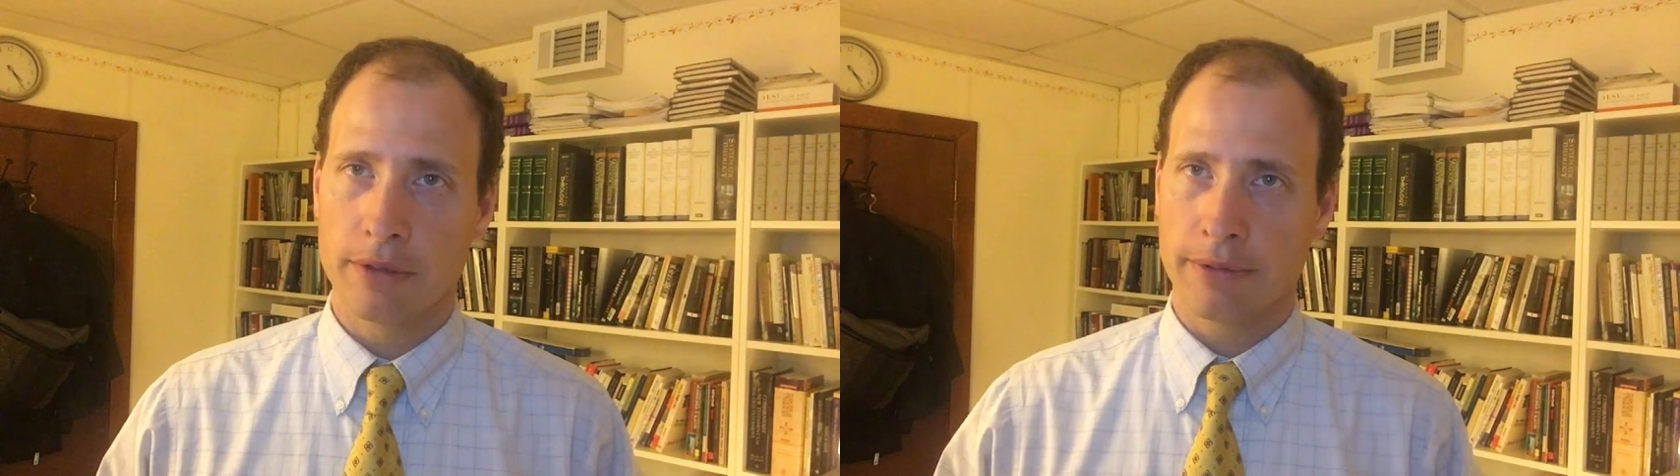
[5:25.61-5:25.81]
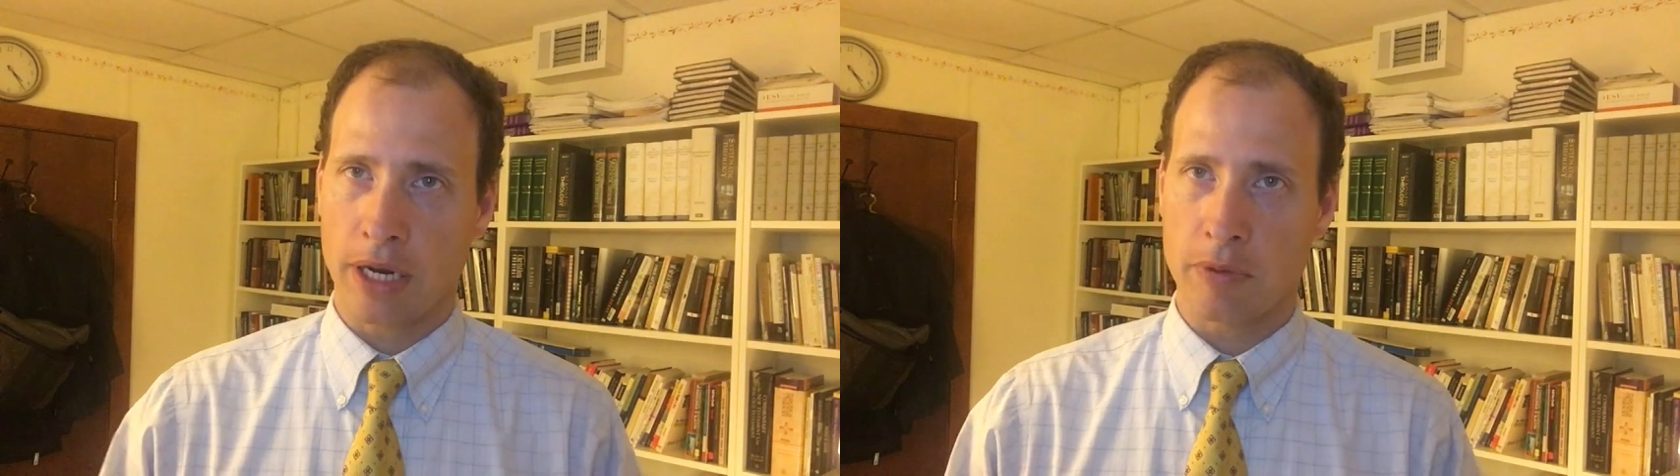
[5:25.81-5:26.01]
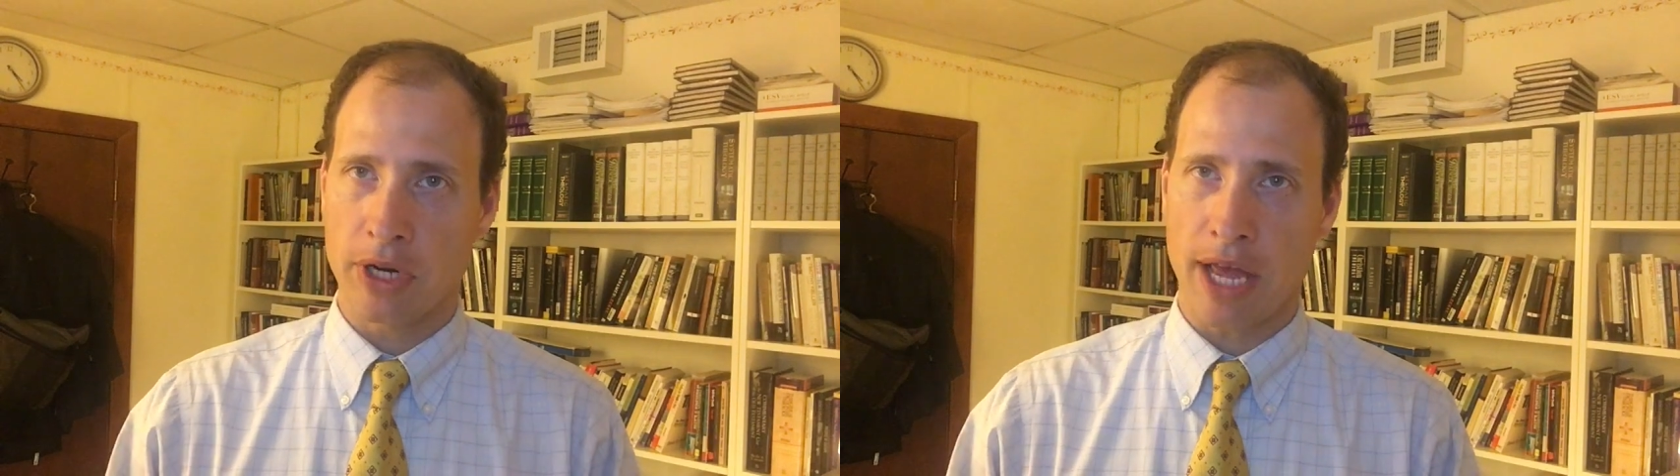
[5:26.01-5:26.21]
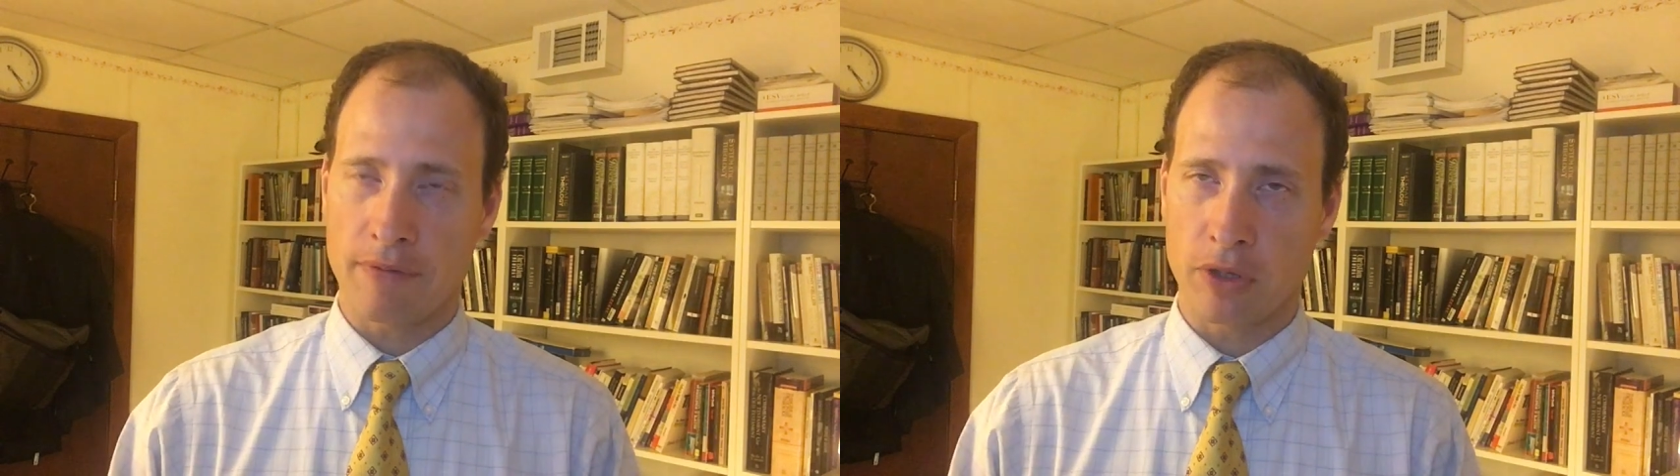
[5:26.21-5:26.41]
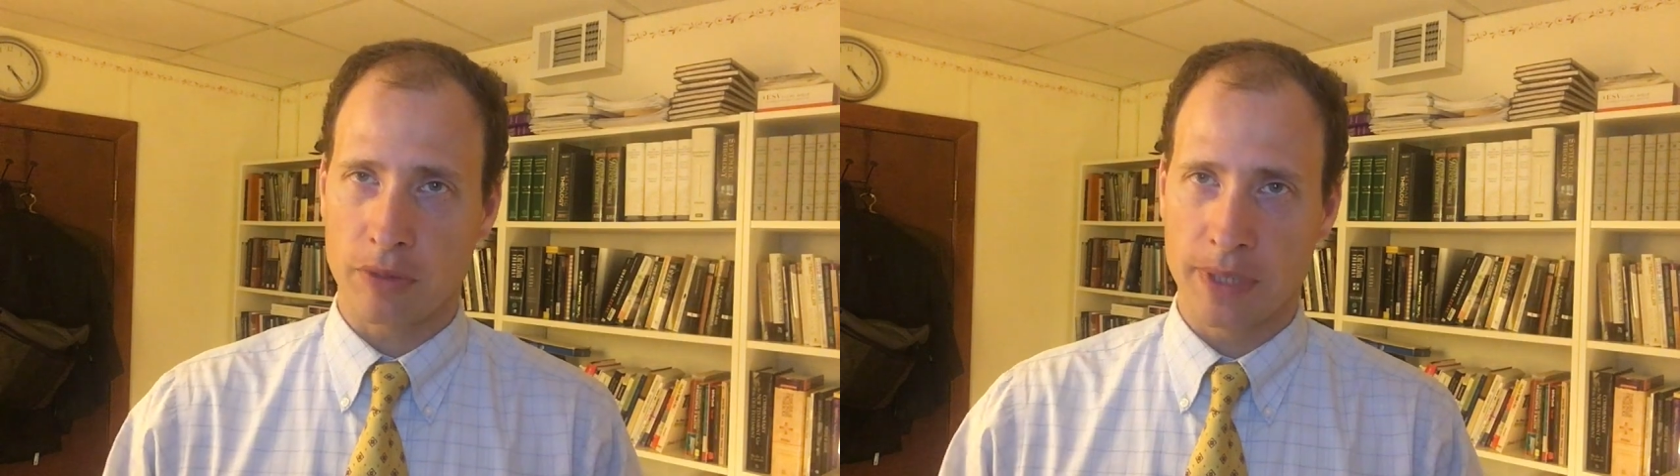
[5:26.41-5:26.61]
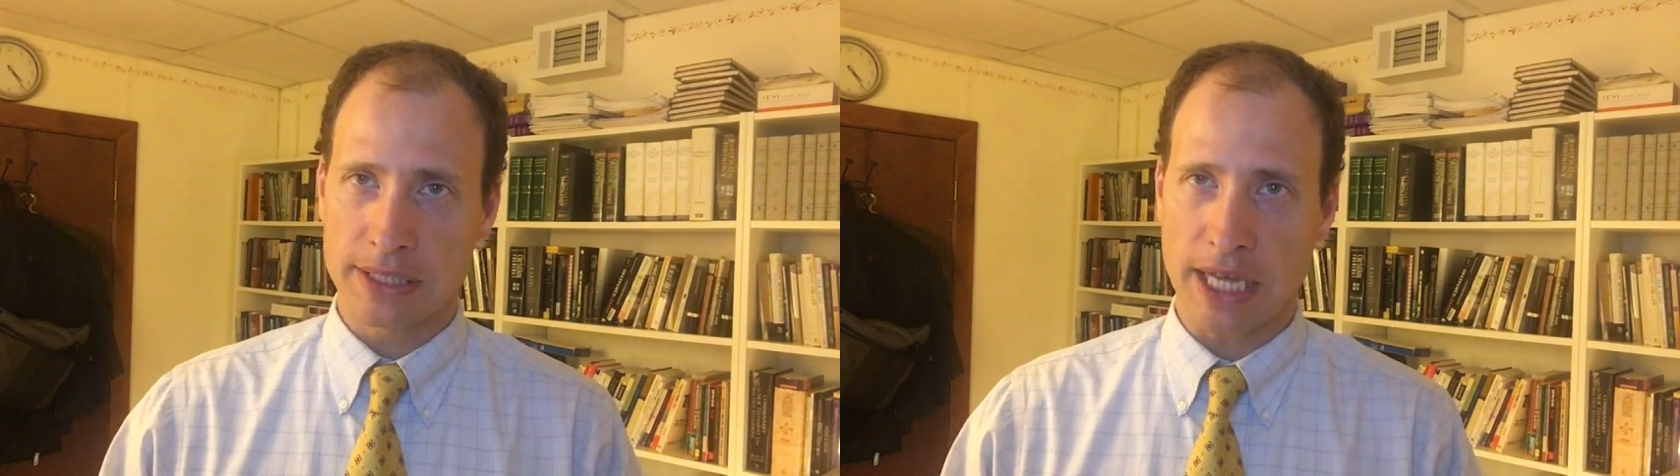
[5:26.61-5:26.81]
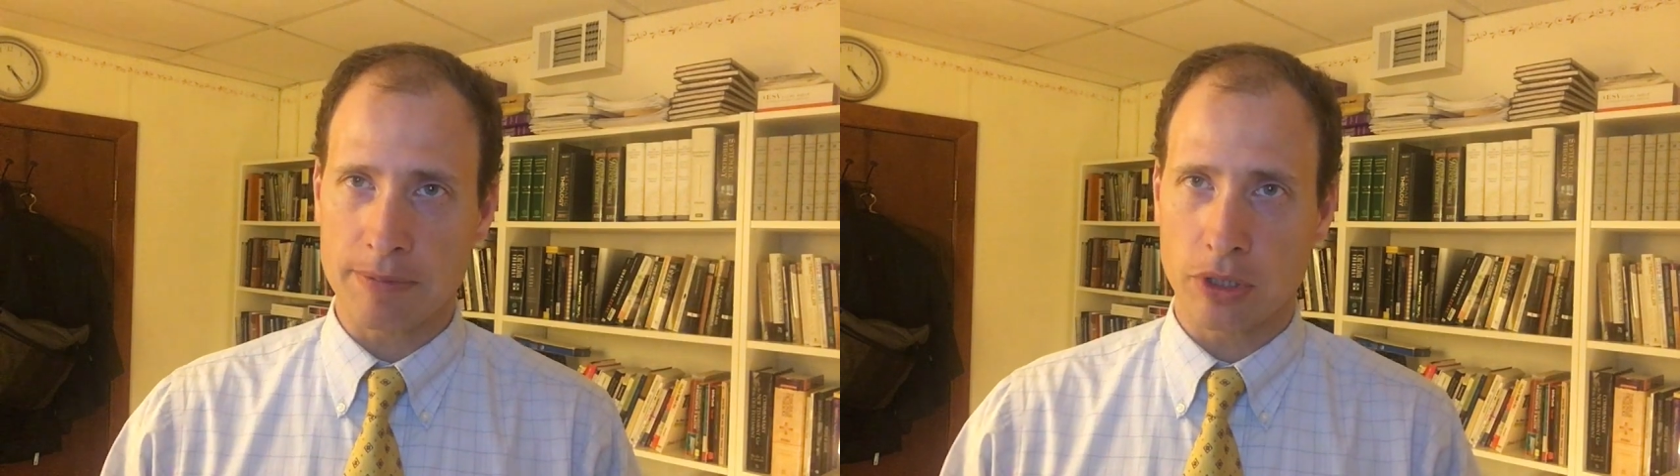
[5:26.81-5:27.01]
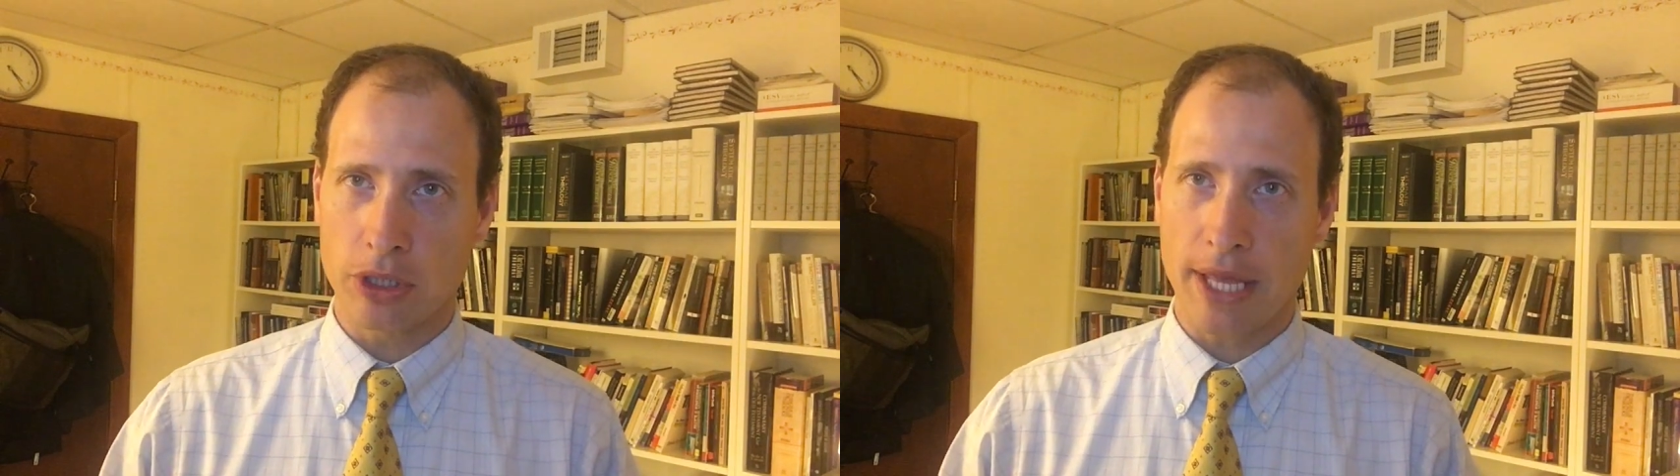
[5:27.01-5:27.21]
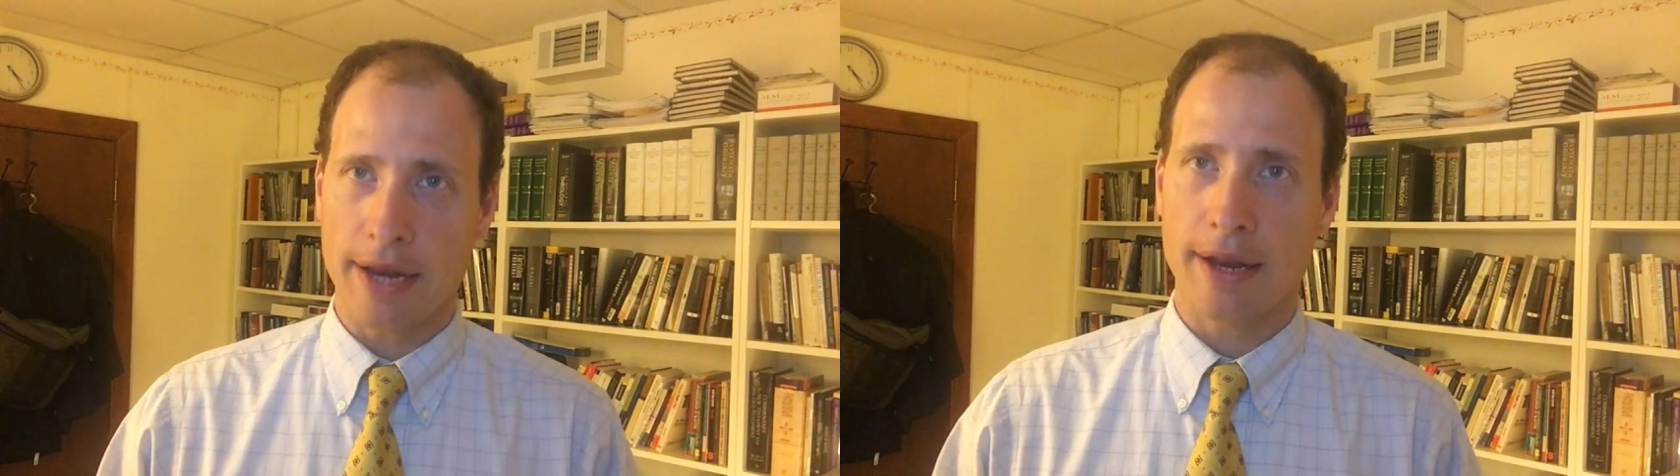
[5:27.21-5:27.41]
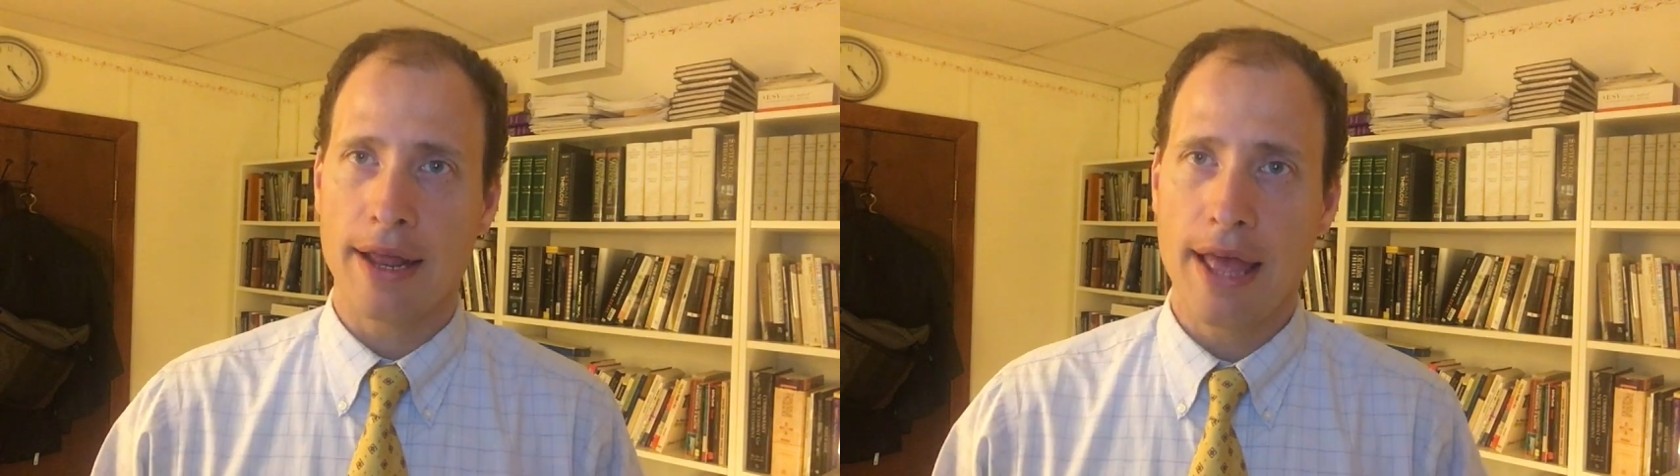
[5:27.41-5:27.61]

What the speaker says: Then I'm going to have a little bit of time to look at it.